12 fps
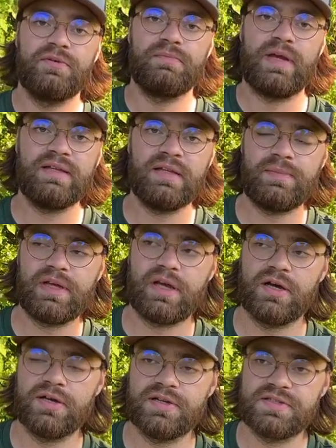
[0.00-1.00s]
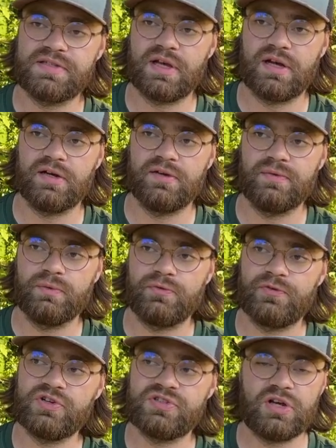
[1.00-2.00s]
mainly because, well,
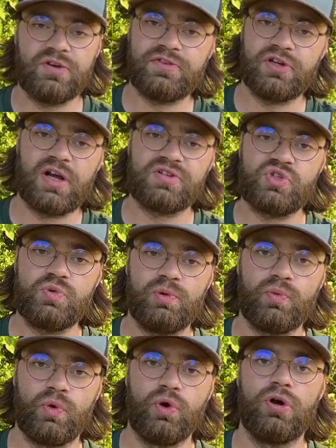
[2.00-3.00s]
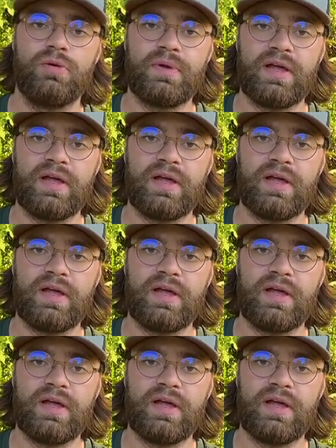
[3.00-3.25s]
first off, they're not super warm.